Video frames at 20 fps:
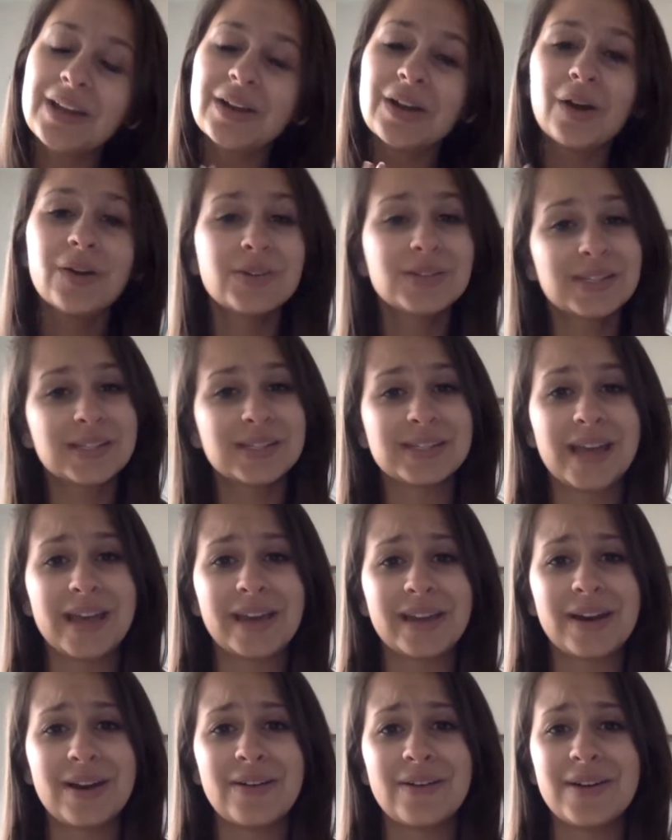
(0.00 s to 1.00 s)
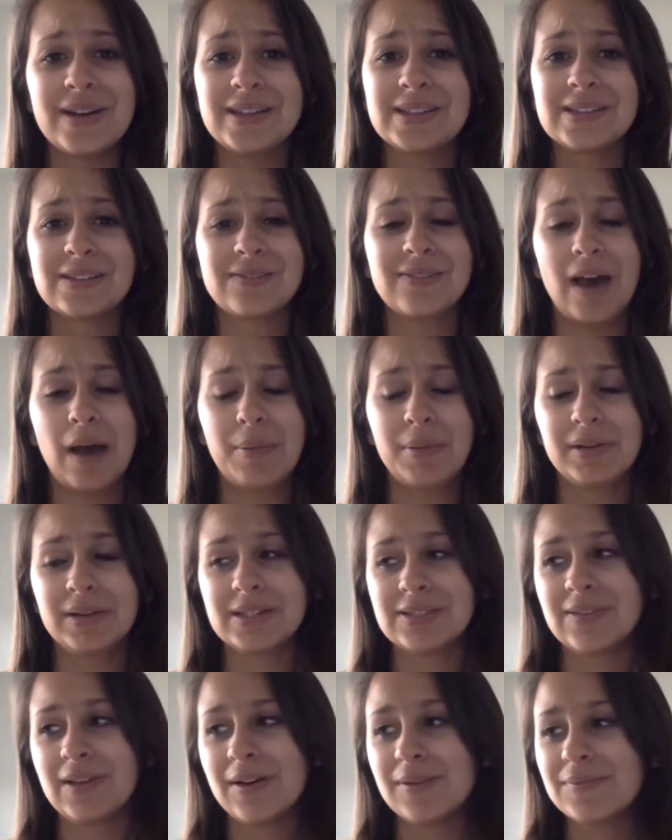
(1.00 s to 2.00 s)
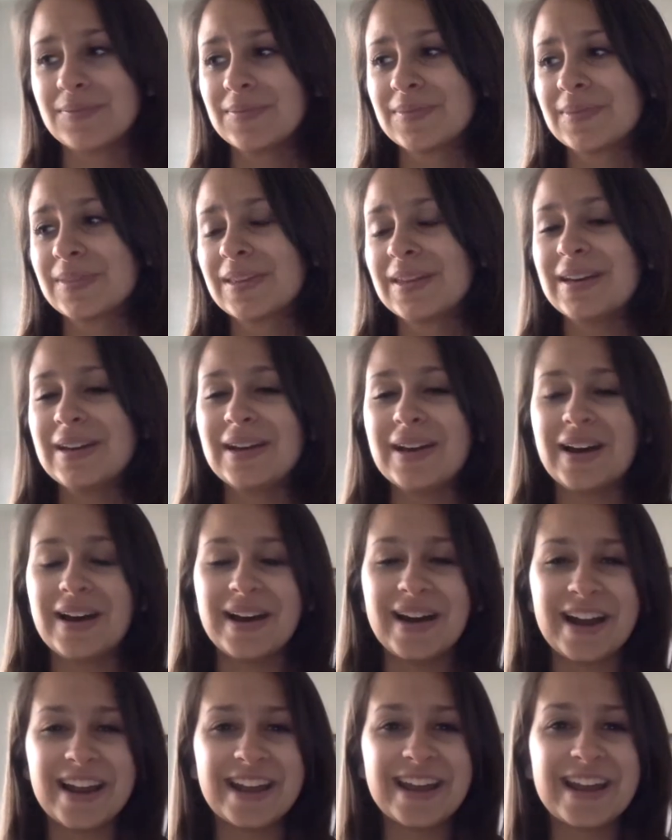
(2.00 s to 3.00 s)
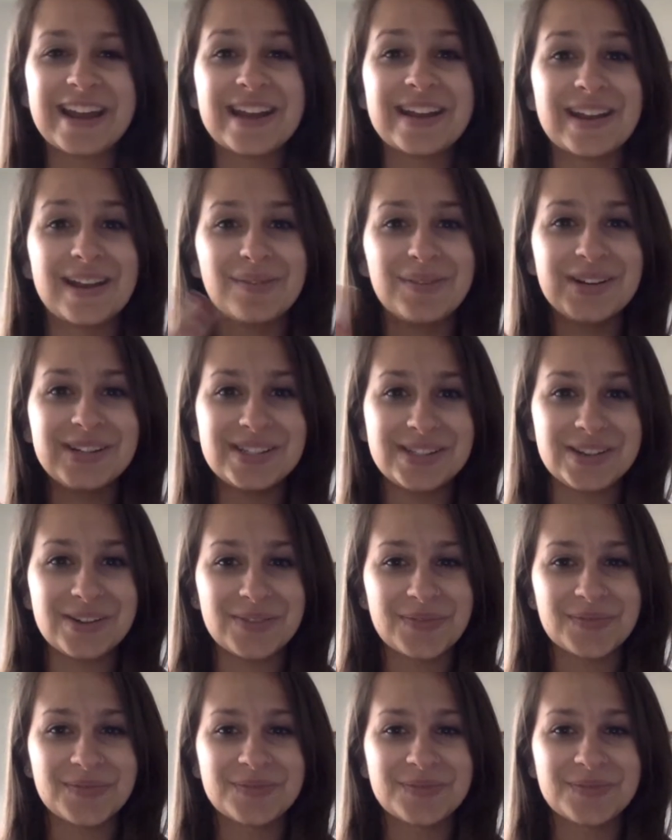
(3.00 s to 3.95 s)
go see Psycho. It's a fabulous film. Alright, number two,